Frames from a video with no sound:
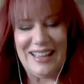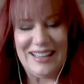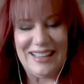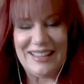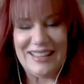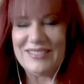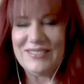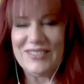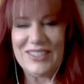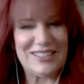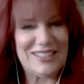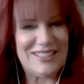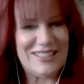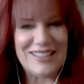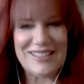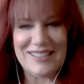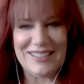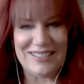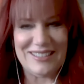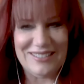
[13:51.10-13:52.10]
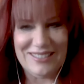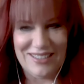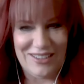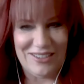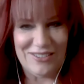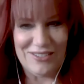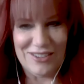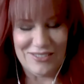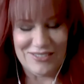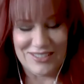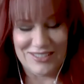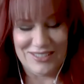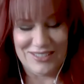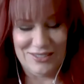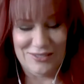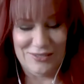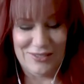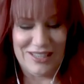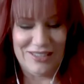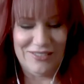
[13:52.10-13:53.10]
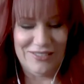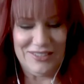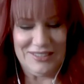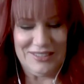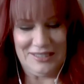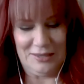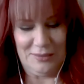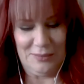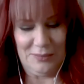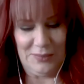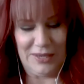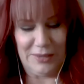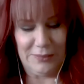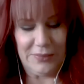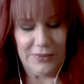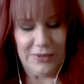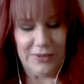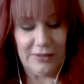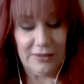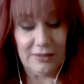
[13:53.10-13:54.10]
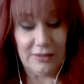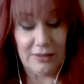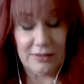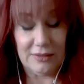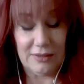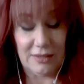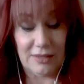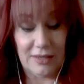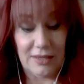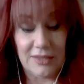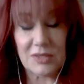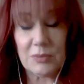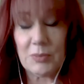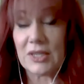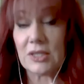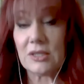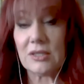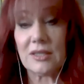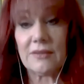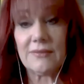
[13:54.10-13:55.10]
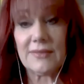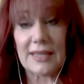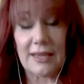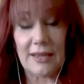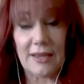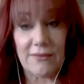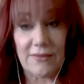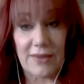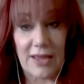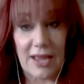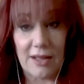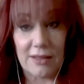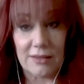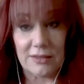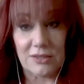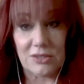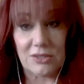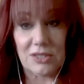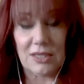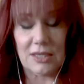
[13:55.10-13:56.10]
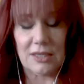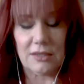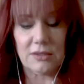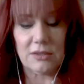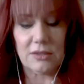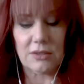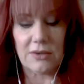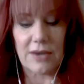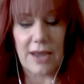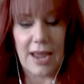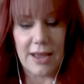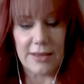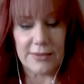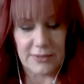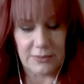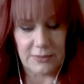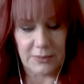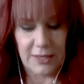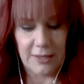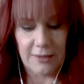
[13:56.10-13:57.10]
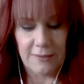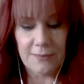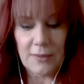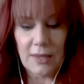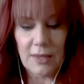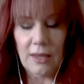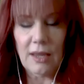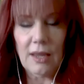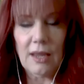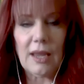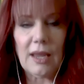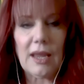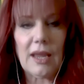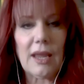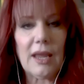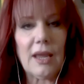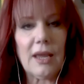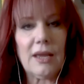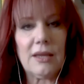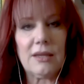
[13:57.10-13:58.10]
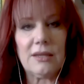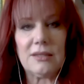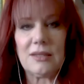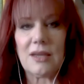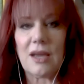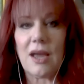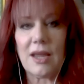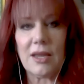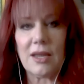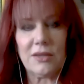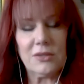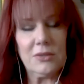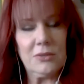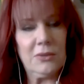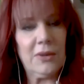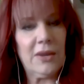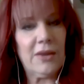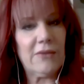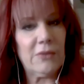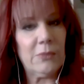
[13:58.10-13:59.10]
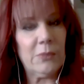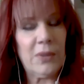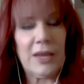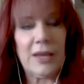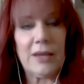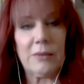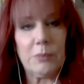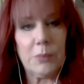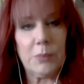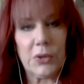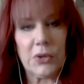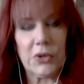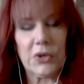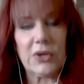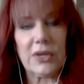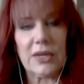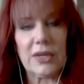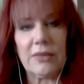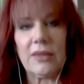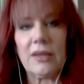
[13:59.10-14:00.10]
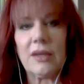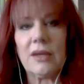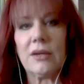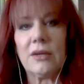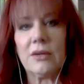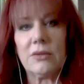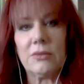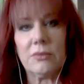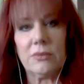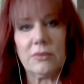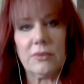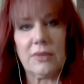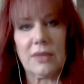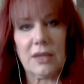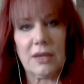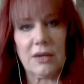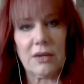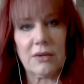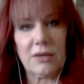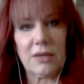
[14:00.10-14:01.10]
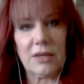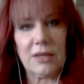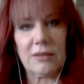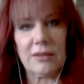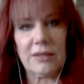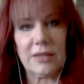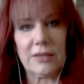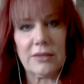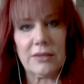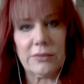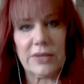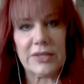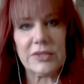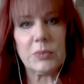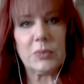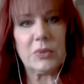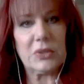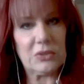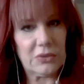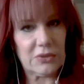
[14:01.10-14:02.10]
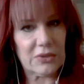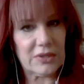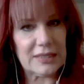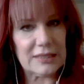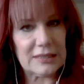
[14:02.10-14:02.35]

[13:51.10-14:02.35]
which doesn't go over too well for some people, especially if they have allergies or asthma. And I also have a pet bird, and their little respiratory